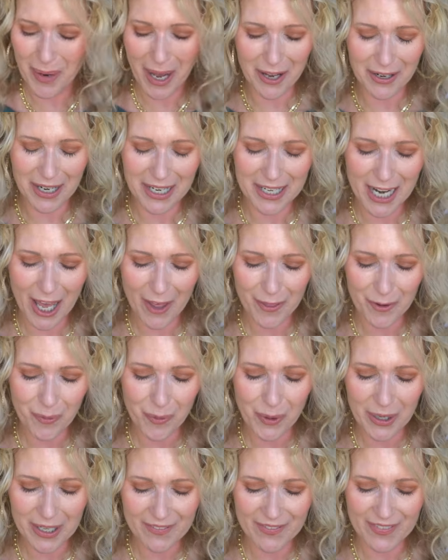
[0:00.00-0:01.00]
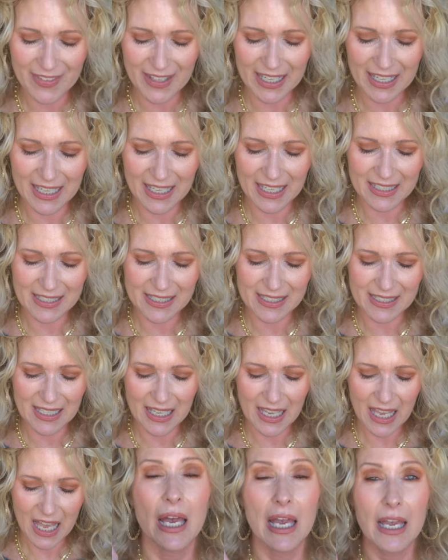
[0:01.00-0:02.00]
bought another one of this
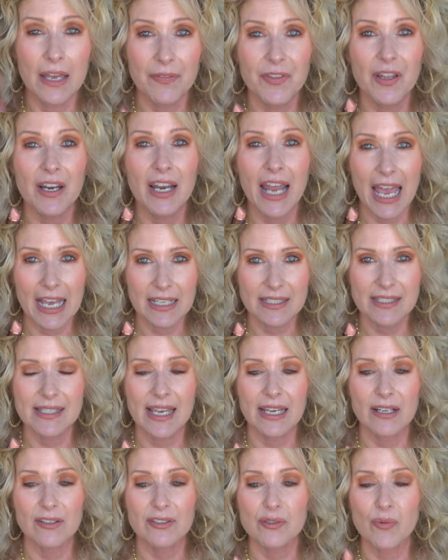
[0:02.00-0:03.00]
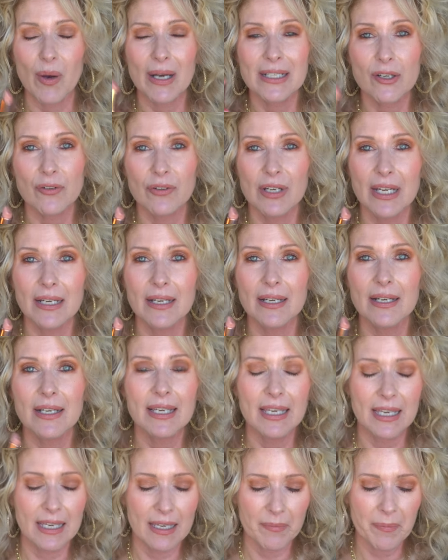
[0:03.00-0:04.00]
at the last sale. So I don't need it
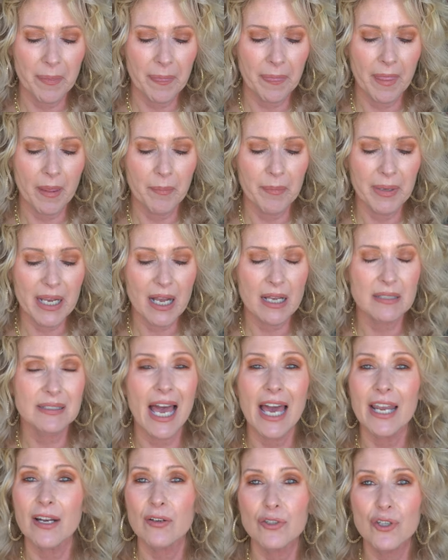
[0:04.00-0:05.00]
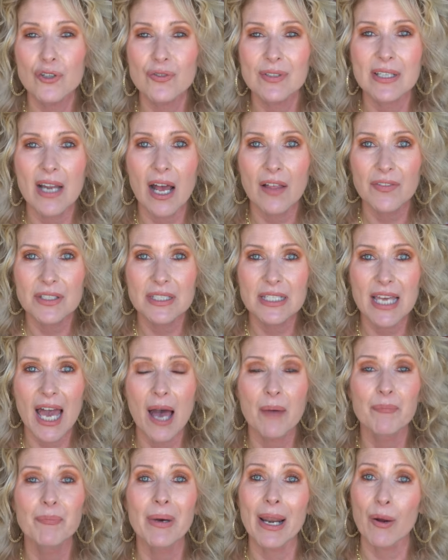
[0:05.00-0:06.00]
again because I don't use it all the
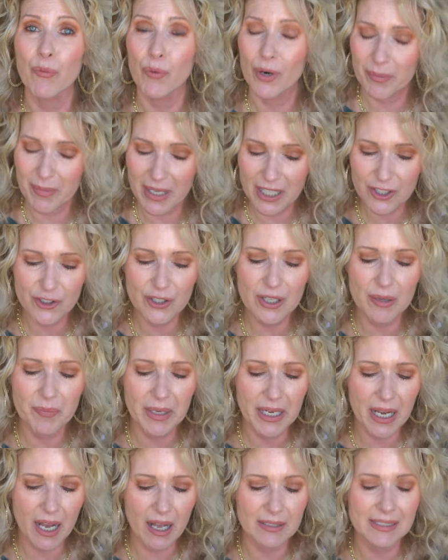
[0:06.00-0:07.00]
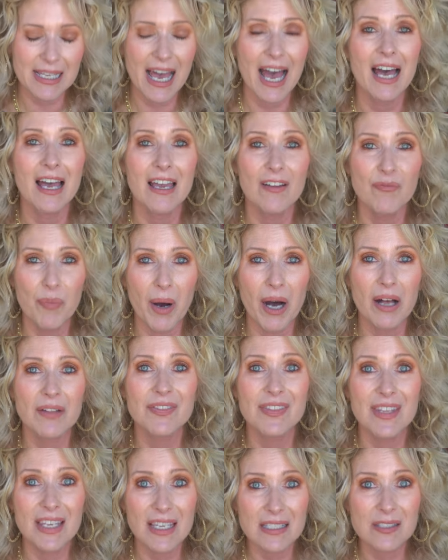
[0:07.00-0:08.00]
time, but I want to mention it because I have
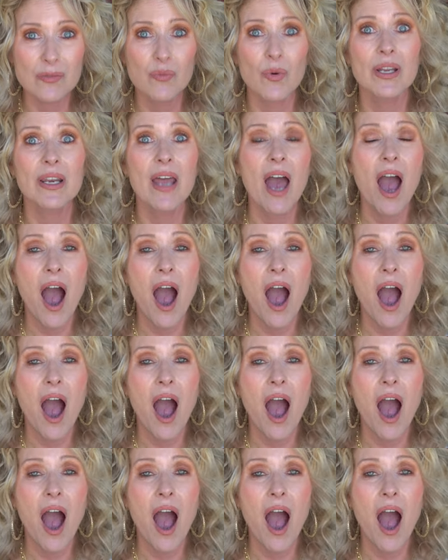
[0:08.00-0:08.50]
bought this one